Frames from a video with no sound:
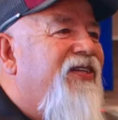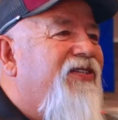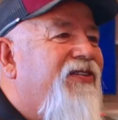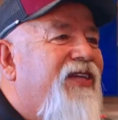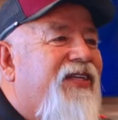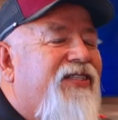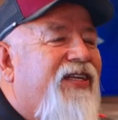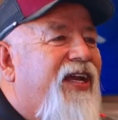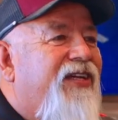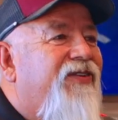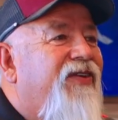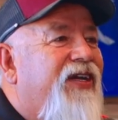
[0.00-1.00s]
So next thing I
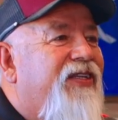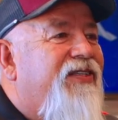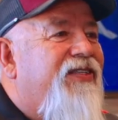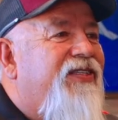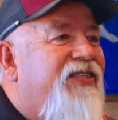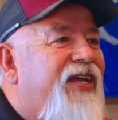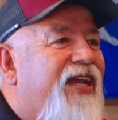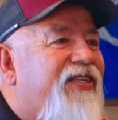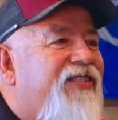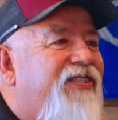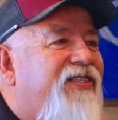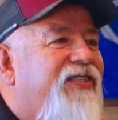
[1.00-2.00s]
knew, I
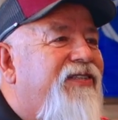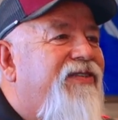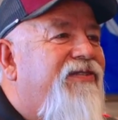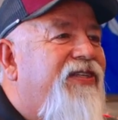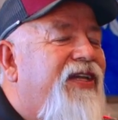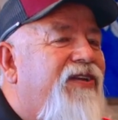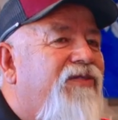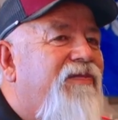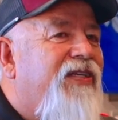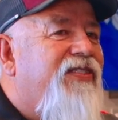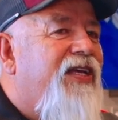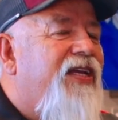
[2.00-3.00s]
text Tito,
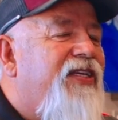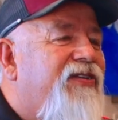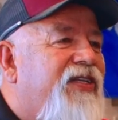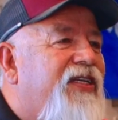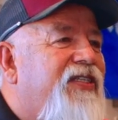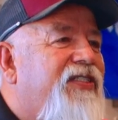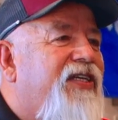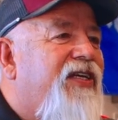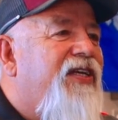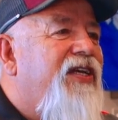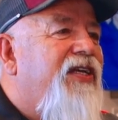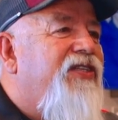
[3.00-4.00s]
my son, he's
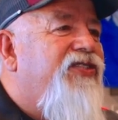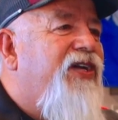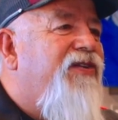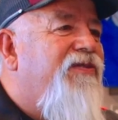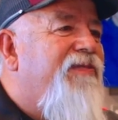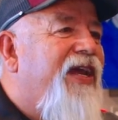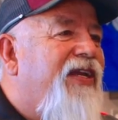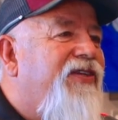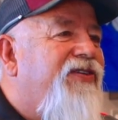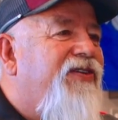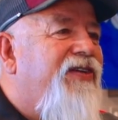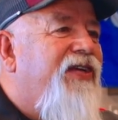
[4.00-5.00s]
the general manager.